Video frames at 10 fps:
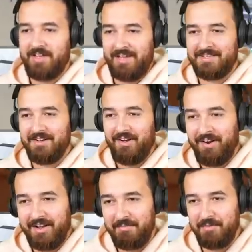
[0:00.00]
okay, it's
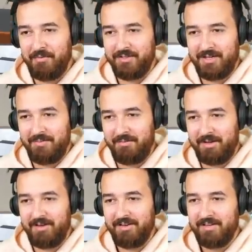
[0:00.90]
gone. Okay, put the walls up. There we
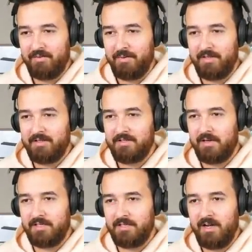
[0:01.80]
go. And it'll be this,
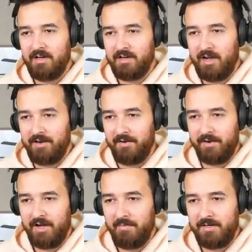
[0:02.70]
actually darker color. No,
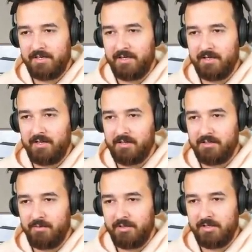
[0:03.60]
it can't be darker color
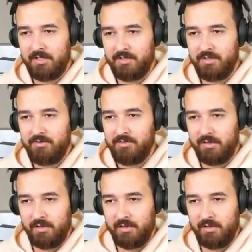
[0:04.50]
because you won't see the shoes